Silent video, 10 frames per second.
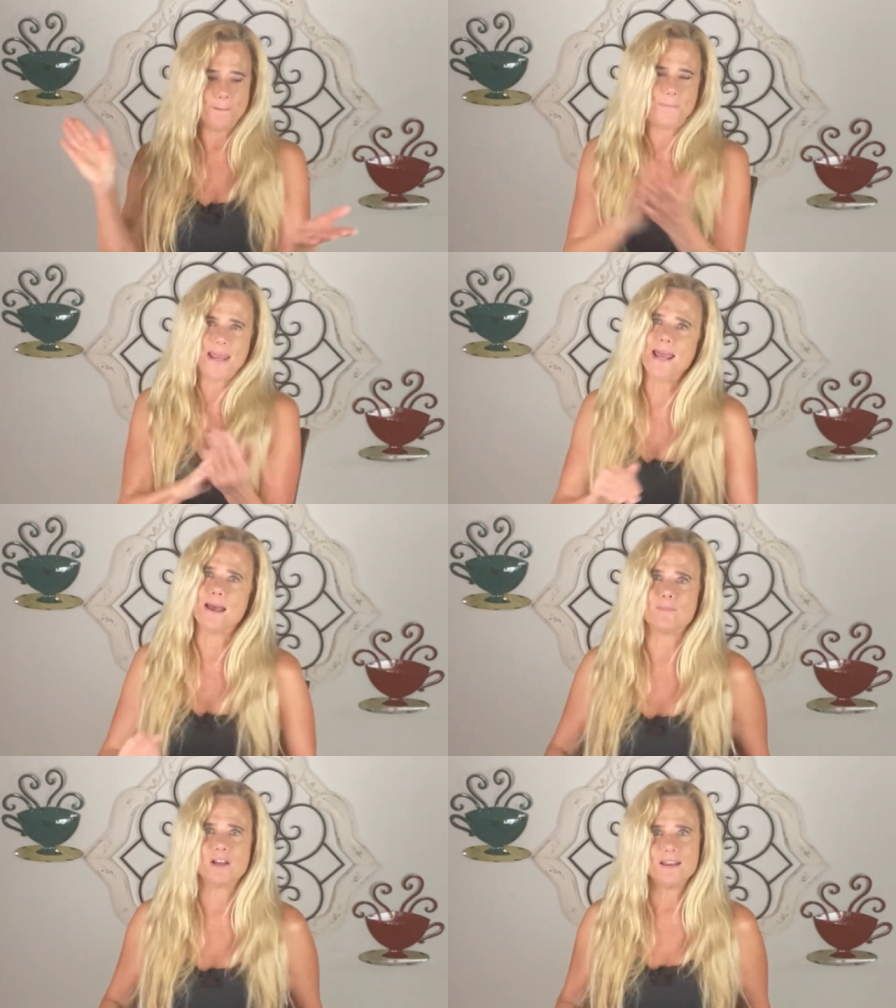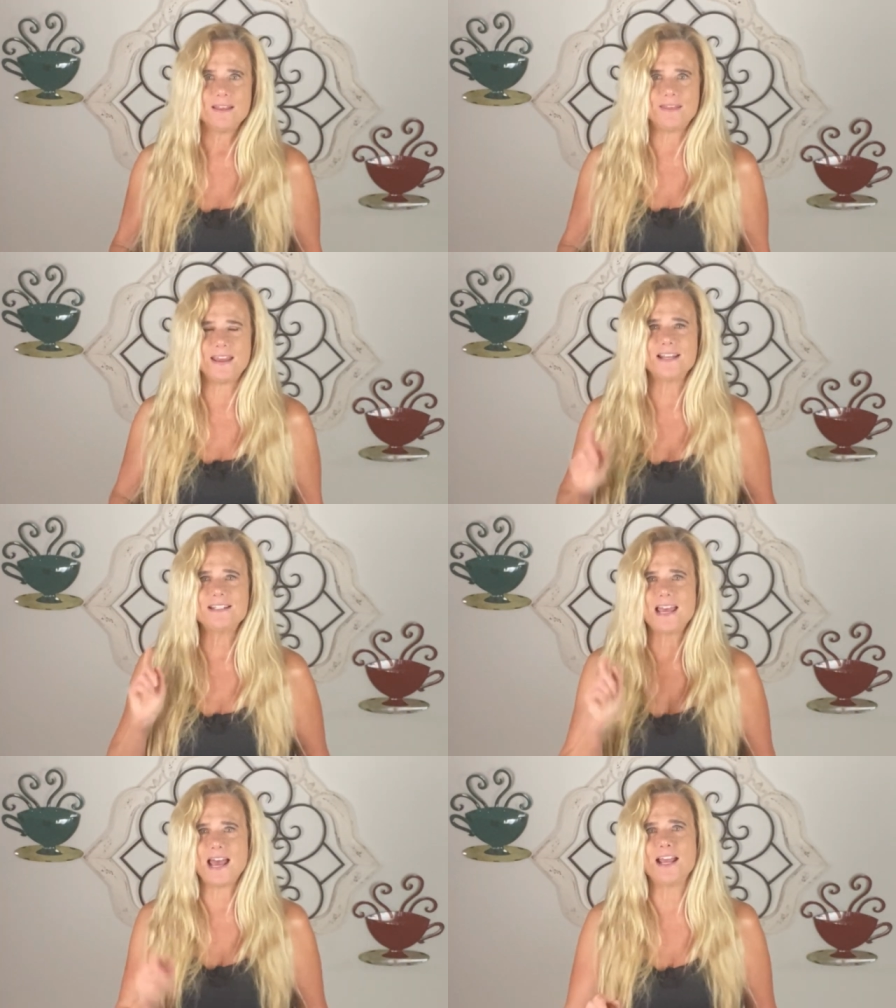bam, they
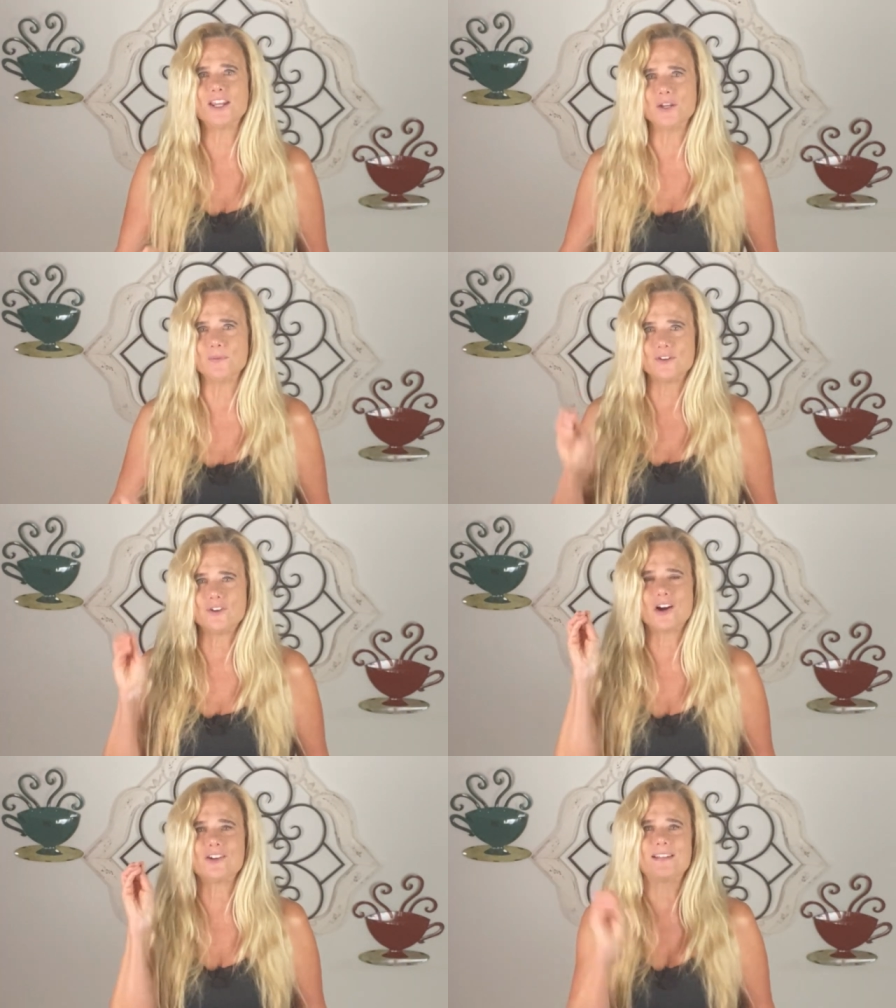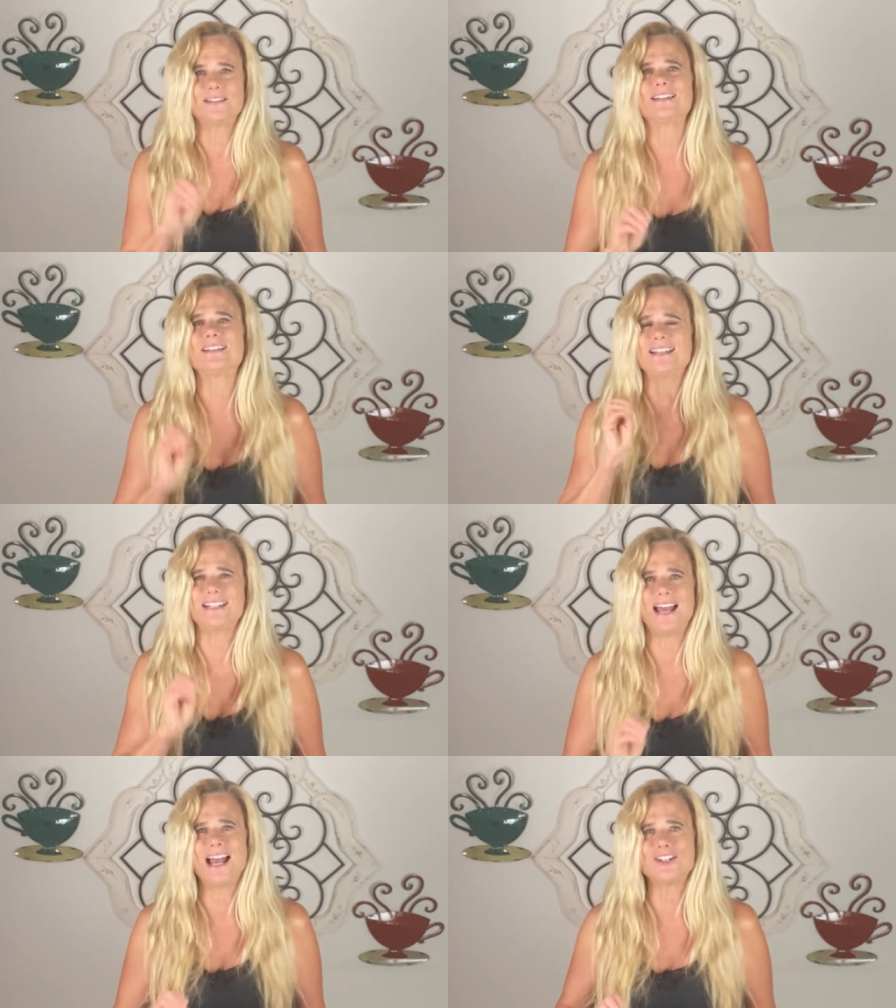attack you. The narcissist
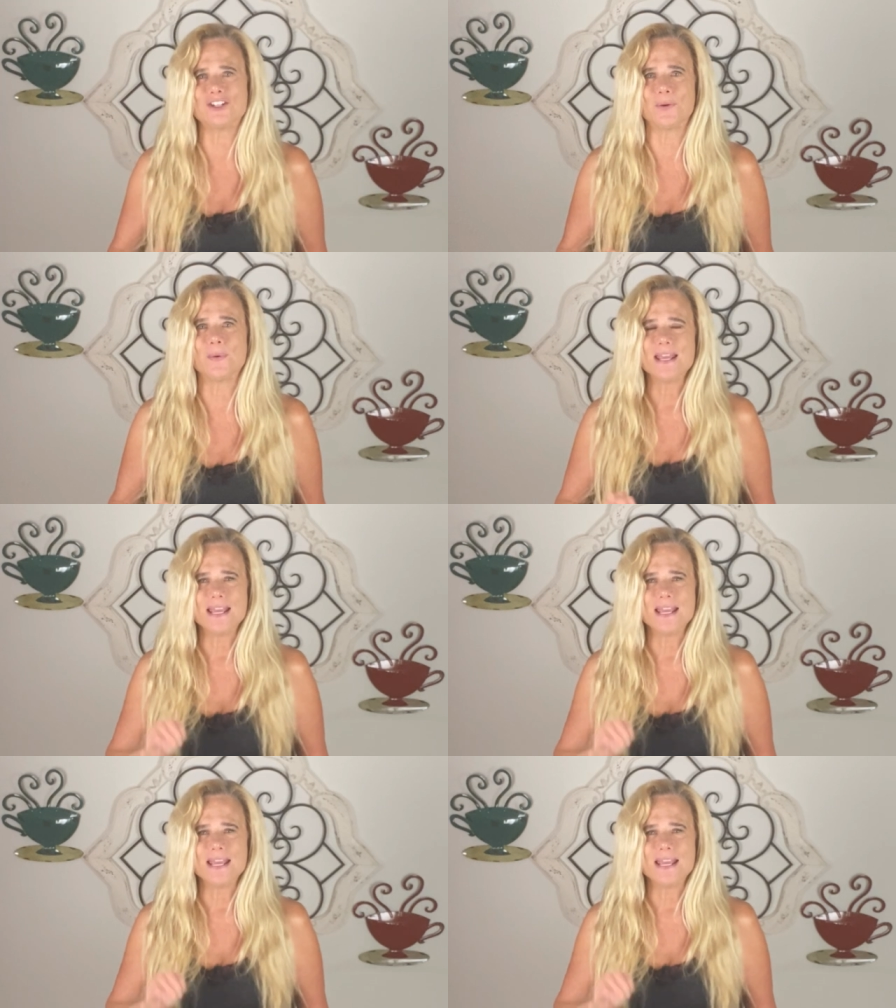attacks you.